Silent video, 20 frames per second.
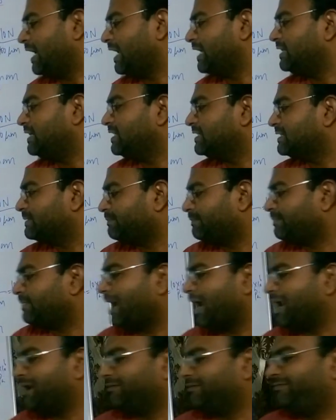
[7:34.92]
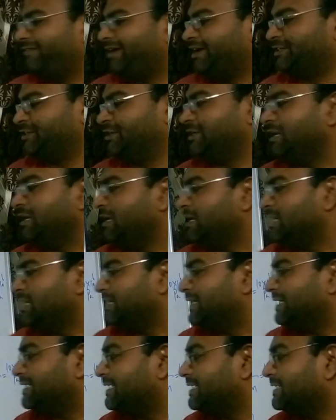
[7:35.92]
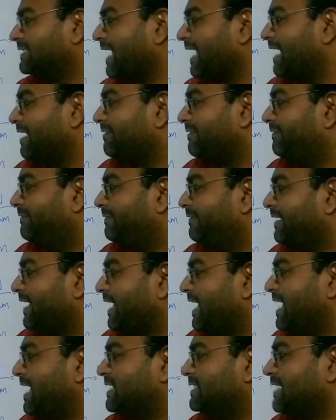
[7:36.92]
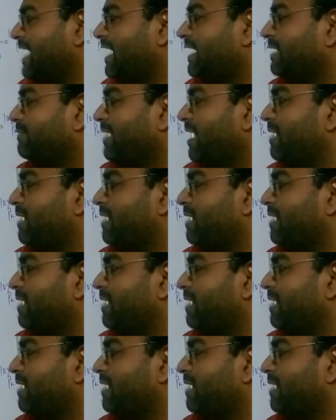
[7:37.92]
in this kind of fashion. This is kind of, each atom